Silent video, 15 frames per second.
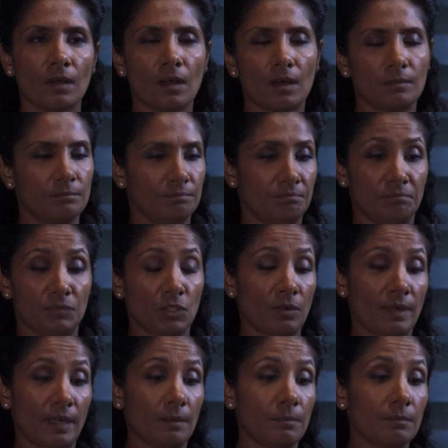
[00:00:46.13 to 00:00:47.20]
I'm
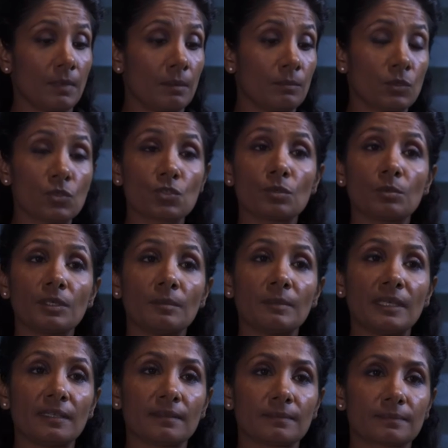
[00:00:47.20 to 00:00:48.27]
sorry, I'm, I'm not sure what you
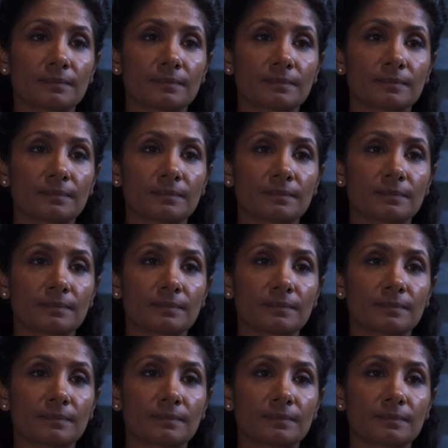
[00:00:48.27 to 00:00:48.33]
mean.